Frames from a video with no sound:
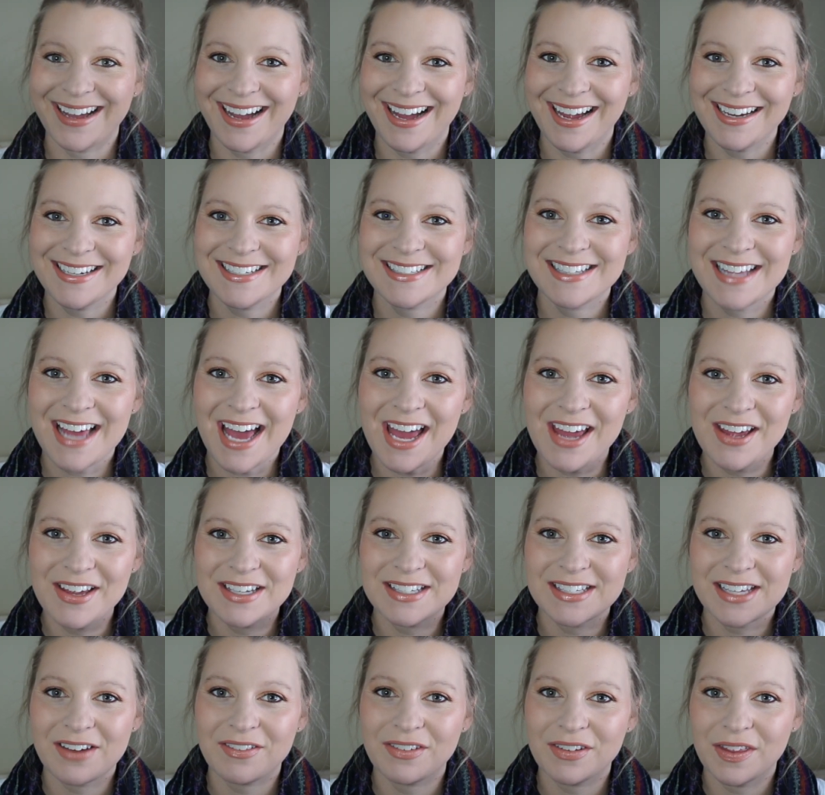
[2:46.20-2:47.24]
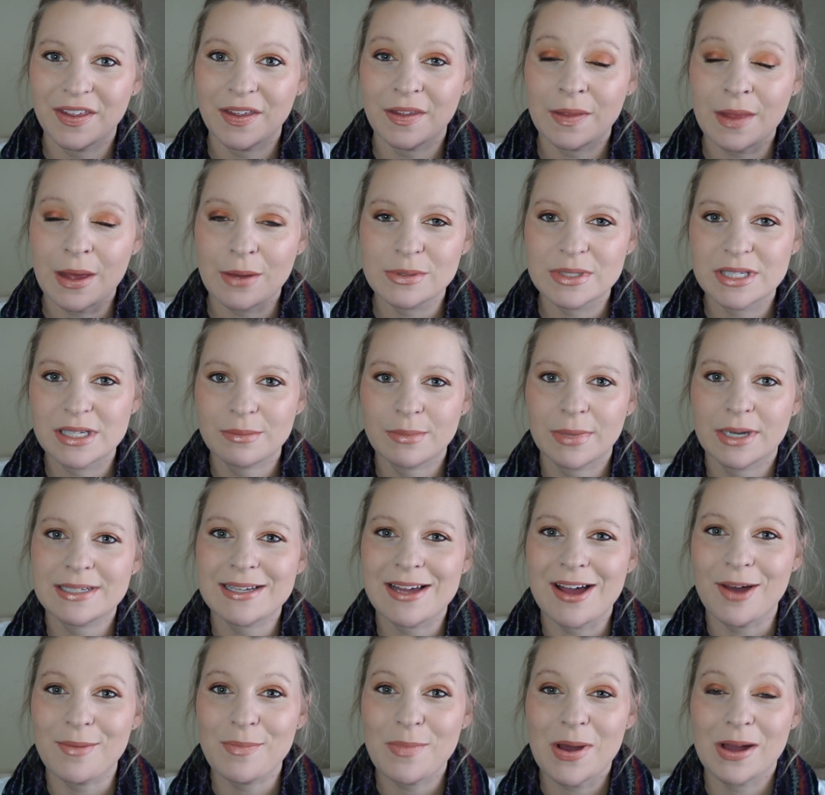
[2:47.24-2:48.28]
guys, that is everything that was in my
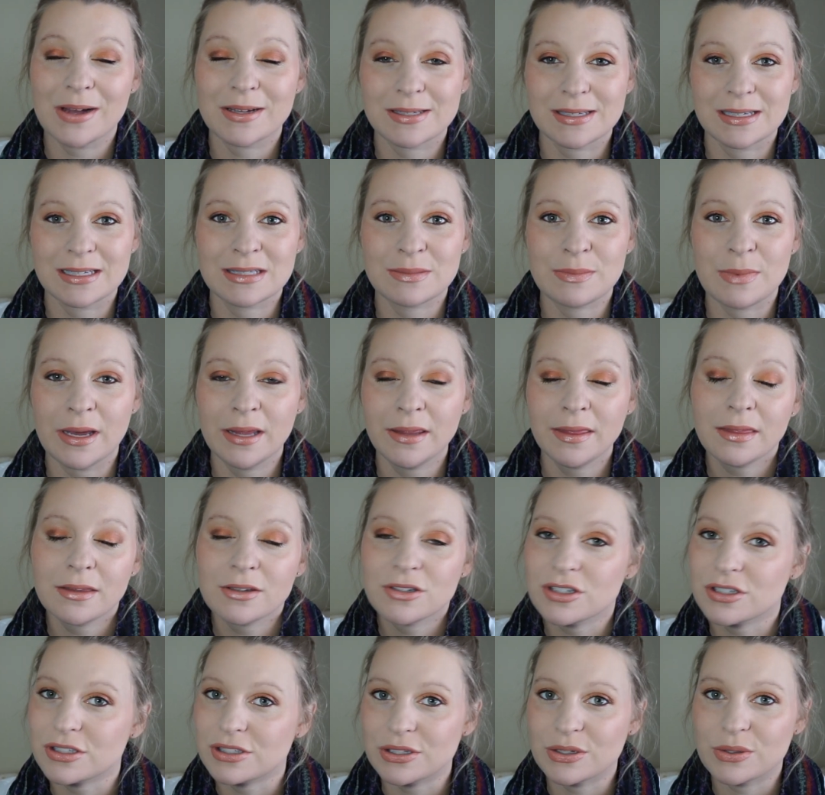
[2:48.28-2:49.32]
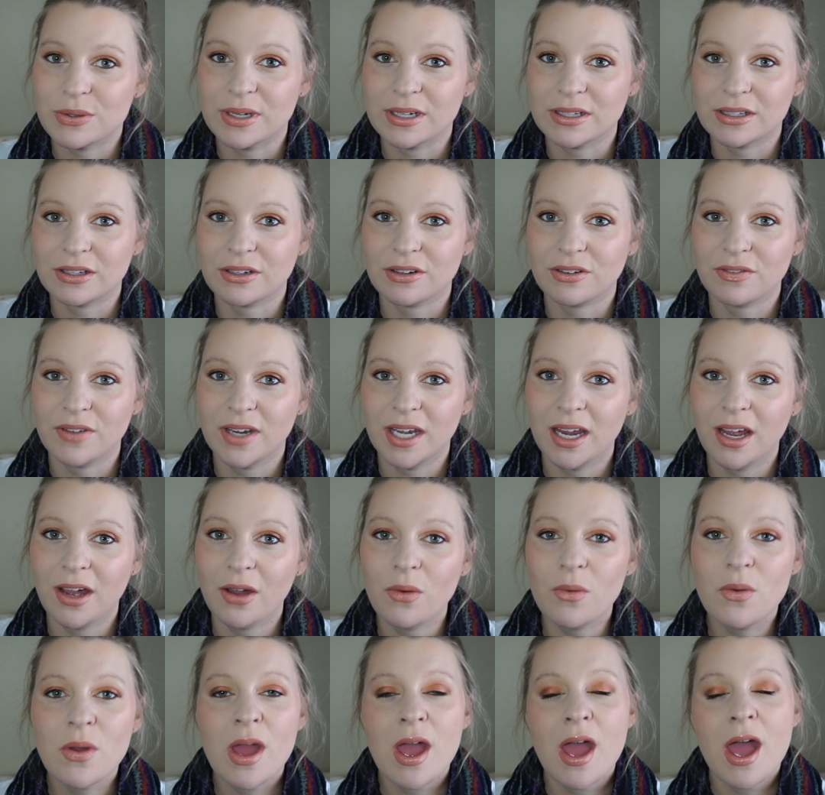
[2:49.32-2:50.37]
top box this month. Just a quick little
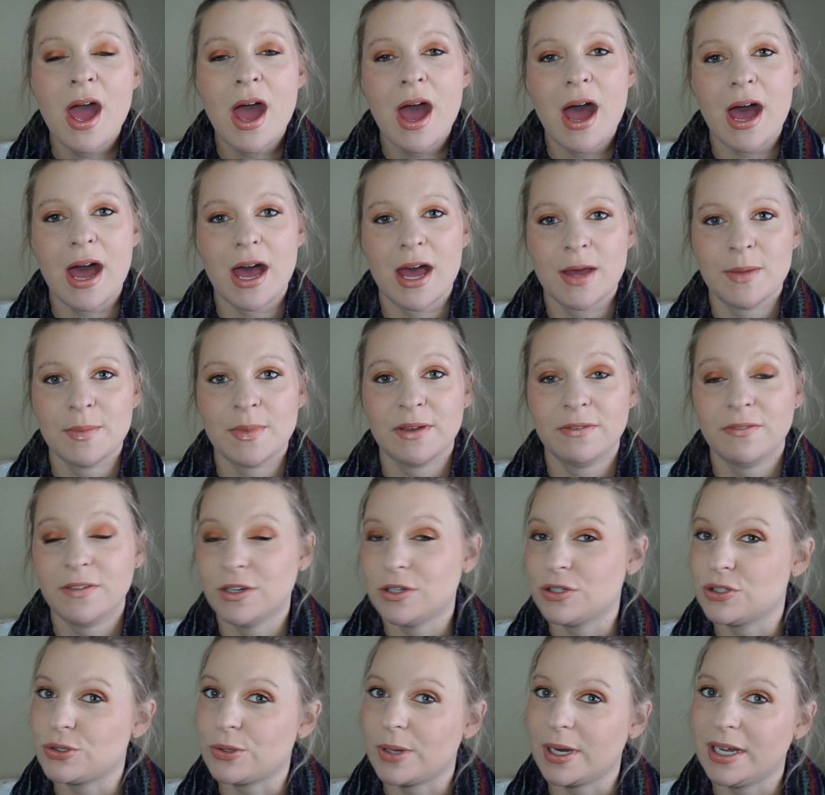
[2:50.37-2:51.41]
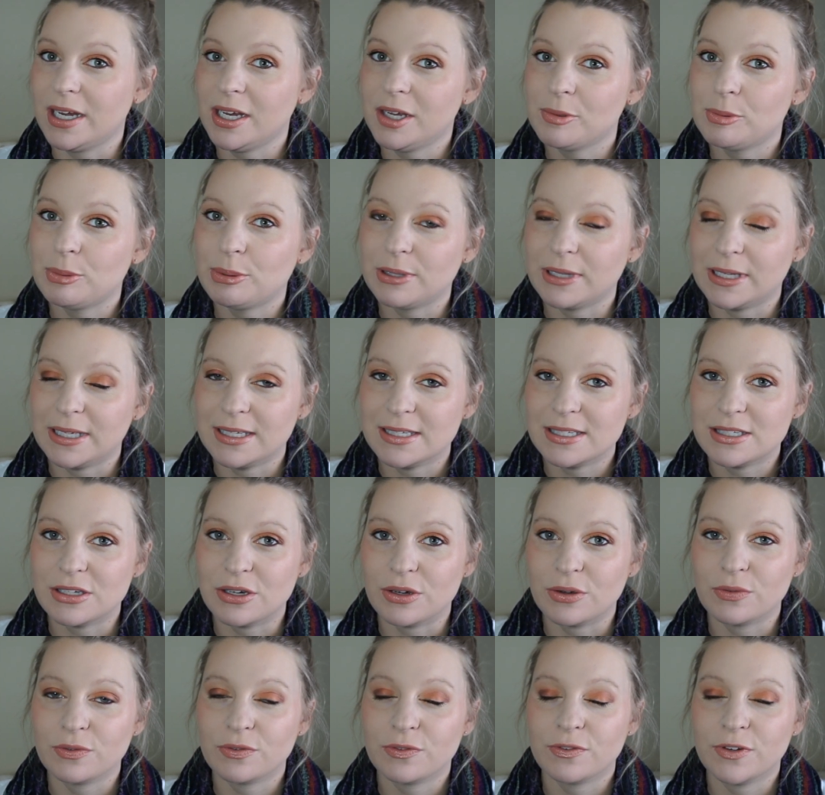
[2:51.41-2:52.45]
video. If you enjoyed it, please
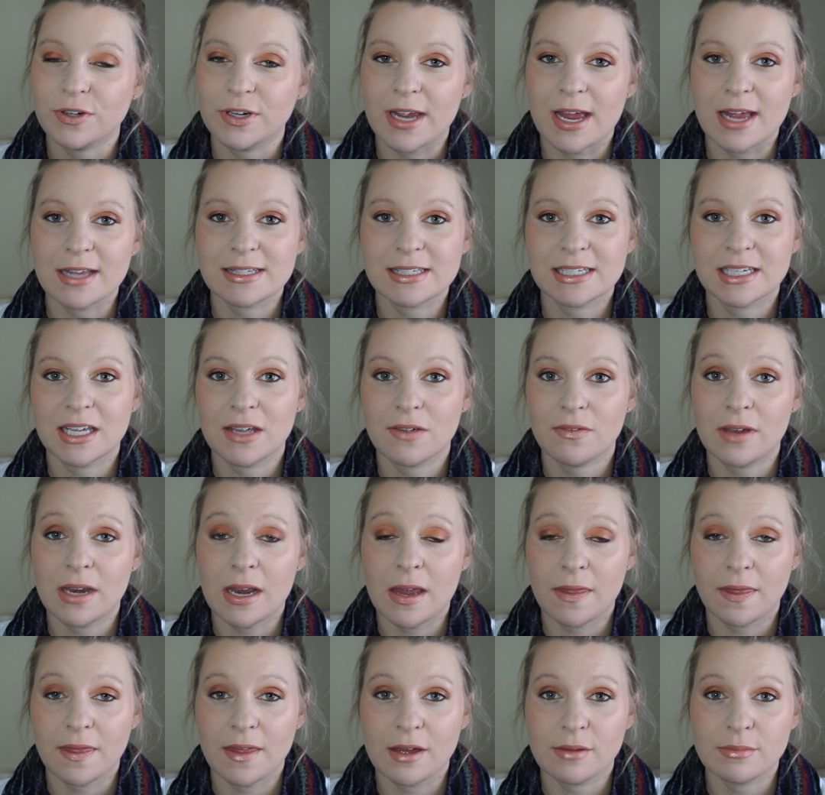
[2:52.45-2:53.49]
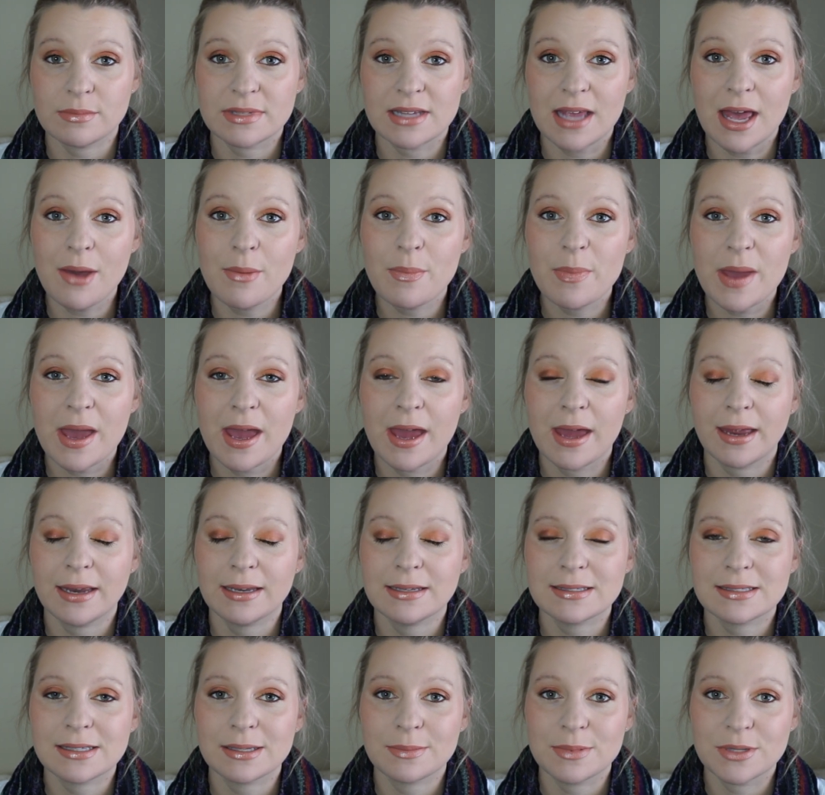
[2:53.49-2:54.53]
don't forget to give it a thumbs up
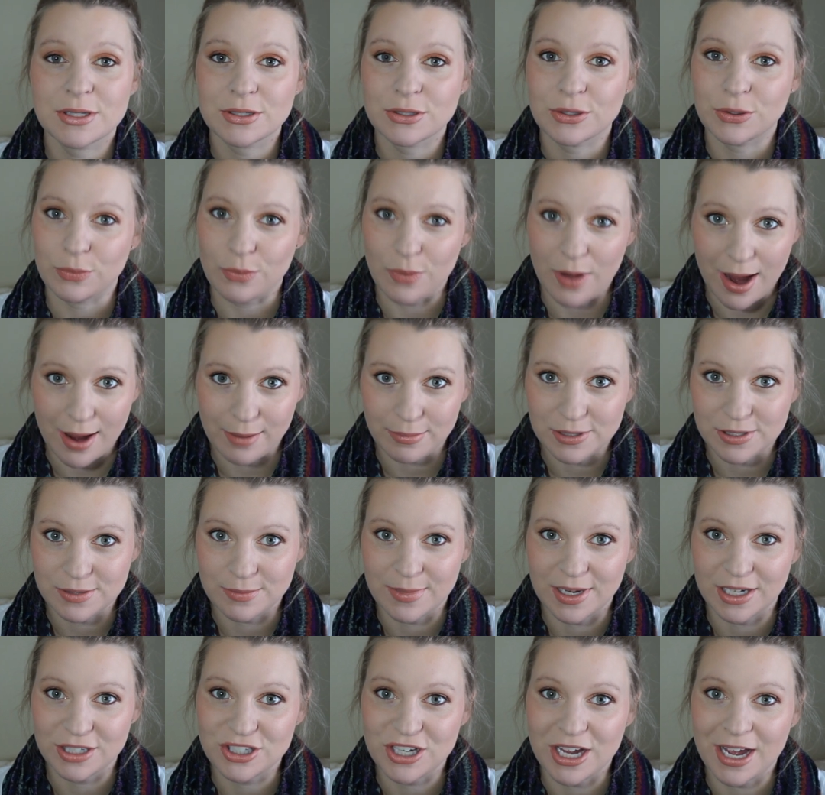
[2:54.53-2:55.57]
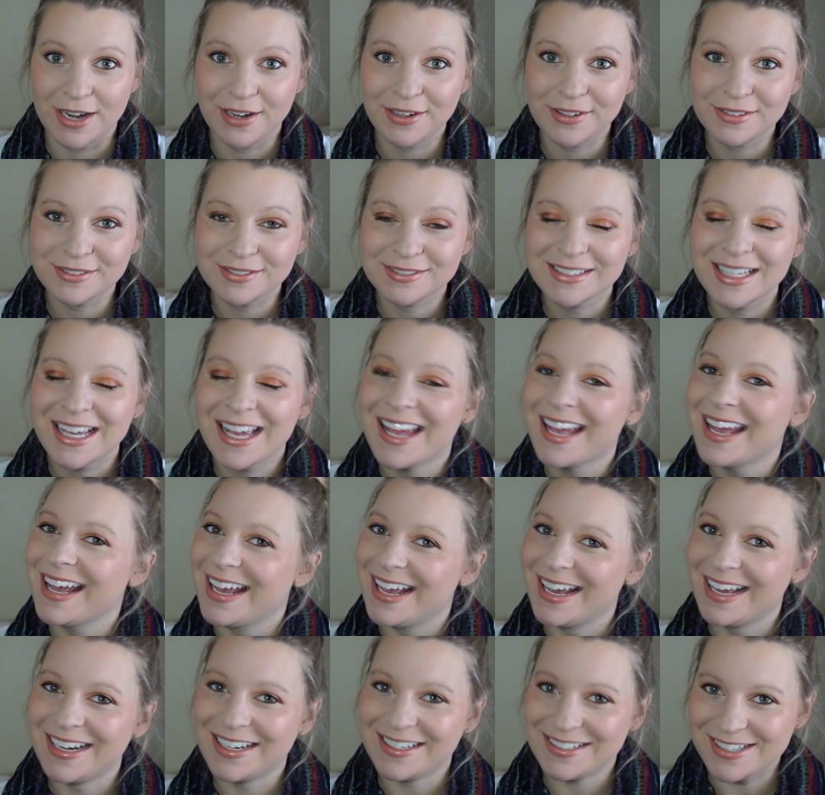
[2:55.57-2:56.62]
and subscribe to my channel.
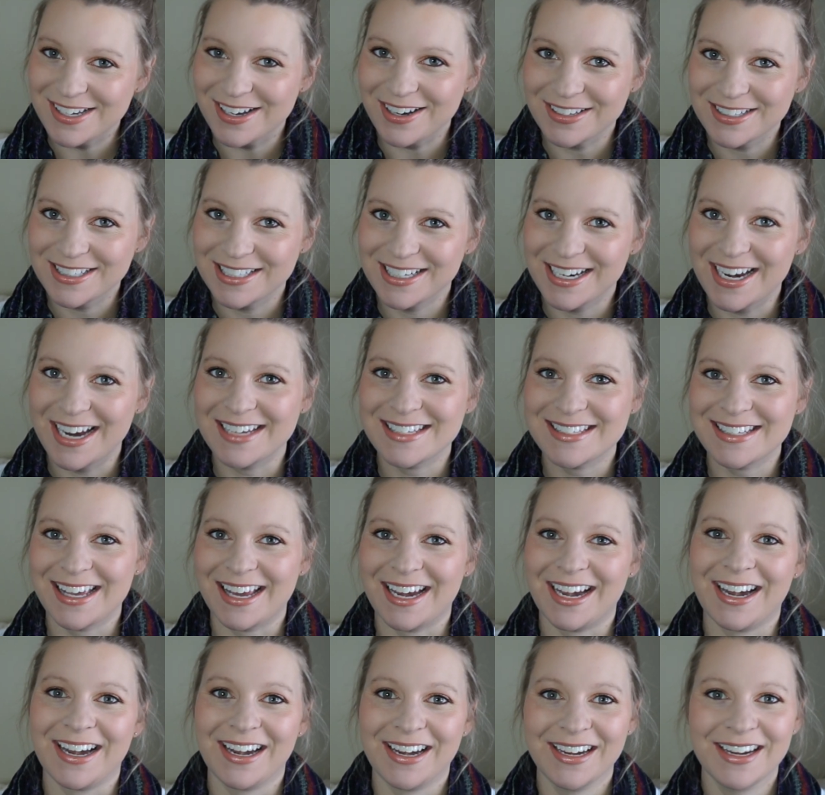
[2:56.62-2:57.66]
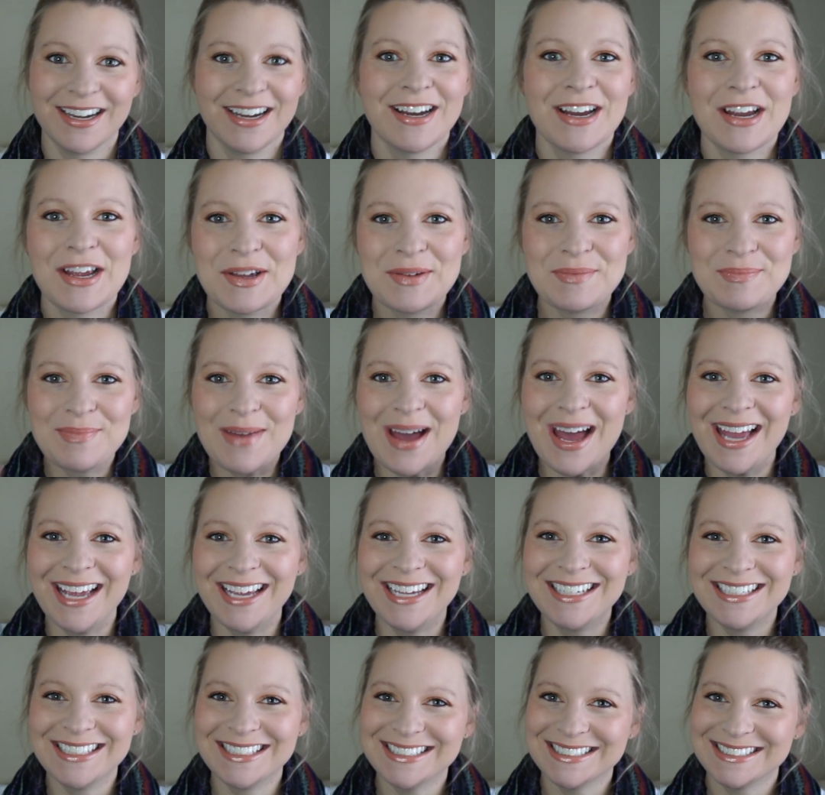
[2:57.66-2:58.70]
And I'll talk to you guys later.
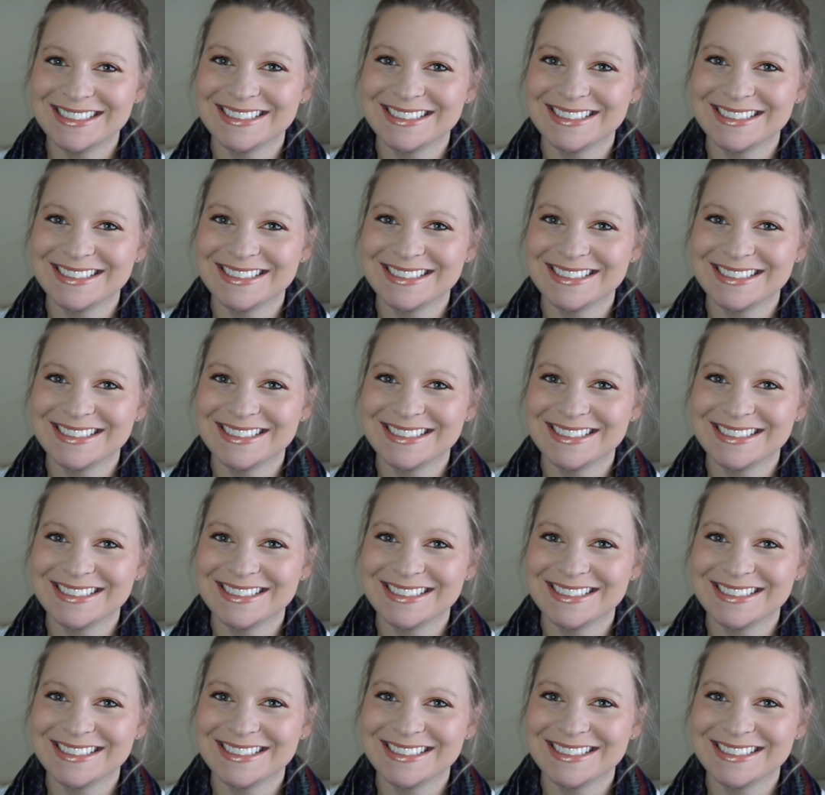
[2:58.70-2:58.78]
Bye!